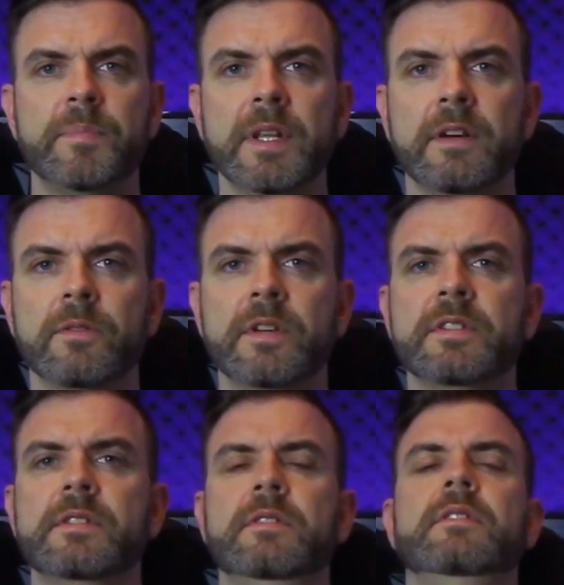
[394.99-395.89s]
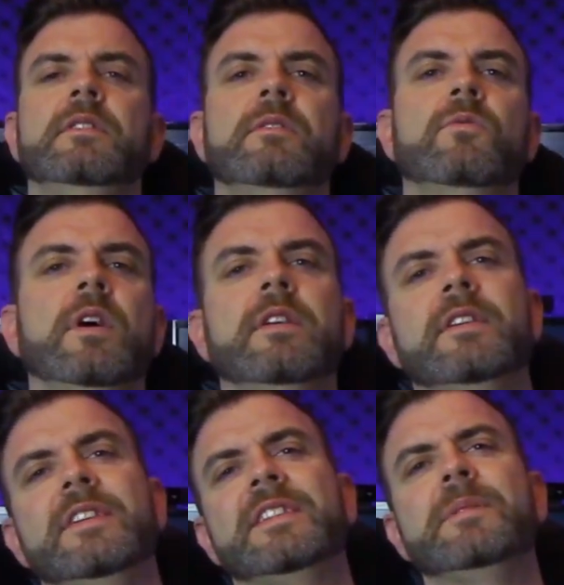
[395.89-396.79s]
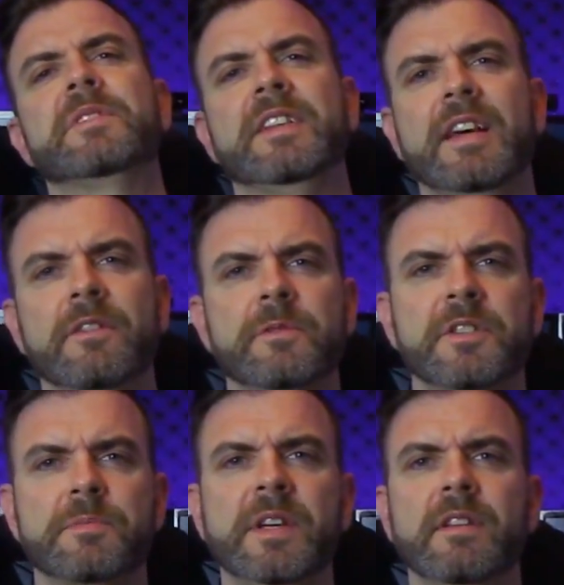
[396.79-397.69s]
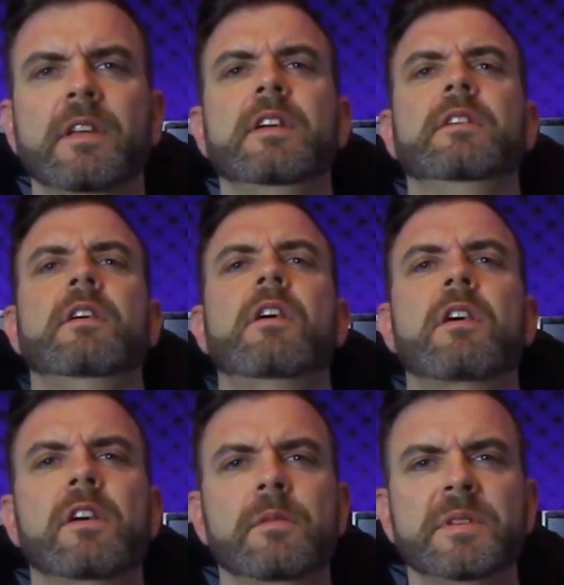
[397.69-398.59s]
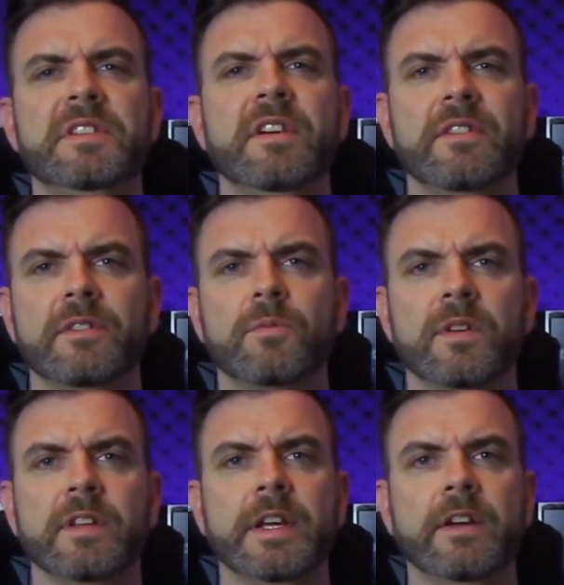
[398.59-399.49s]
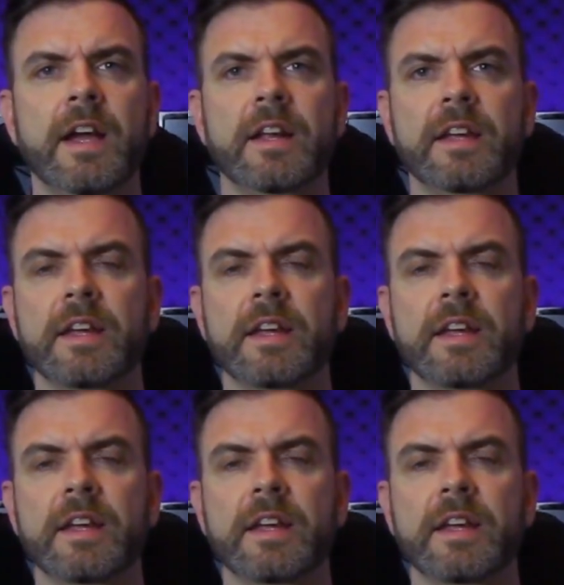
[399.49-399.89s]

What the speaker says: pillow, because it seems like that would just be a lot harder material to want to lay your head